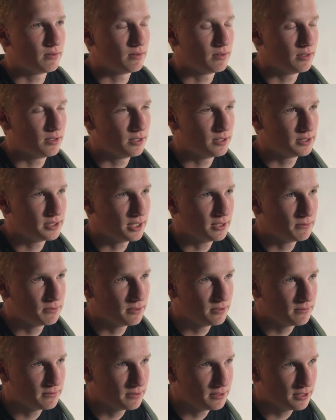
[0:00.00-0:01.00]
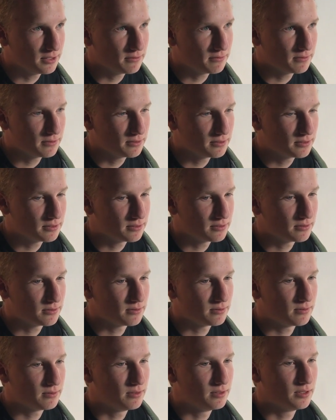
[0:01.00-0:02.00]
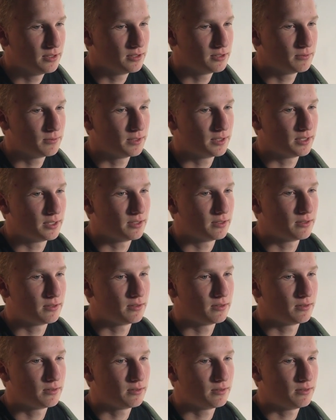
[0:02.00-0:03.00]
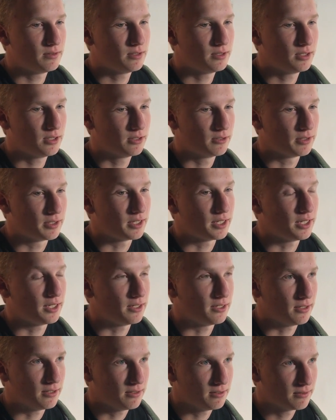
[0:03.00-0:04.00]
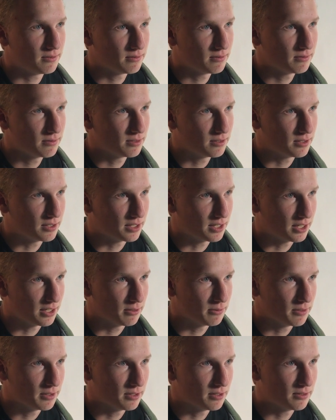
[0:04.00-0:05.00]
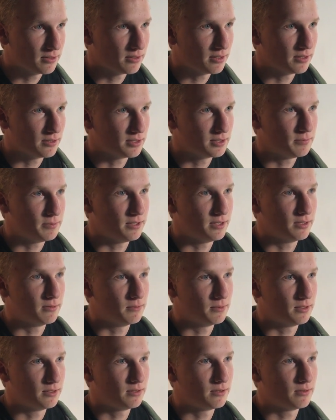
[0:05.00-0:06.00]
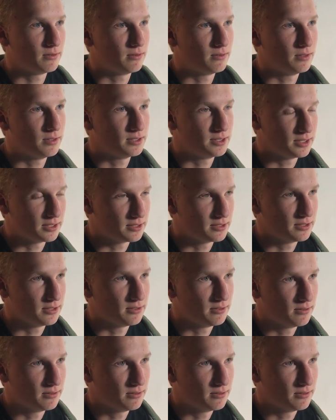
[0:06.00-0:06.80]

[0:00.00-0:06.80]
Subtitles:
An example of indifference is when you're going 80 on the highway and the speed limit is 60.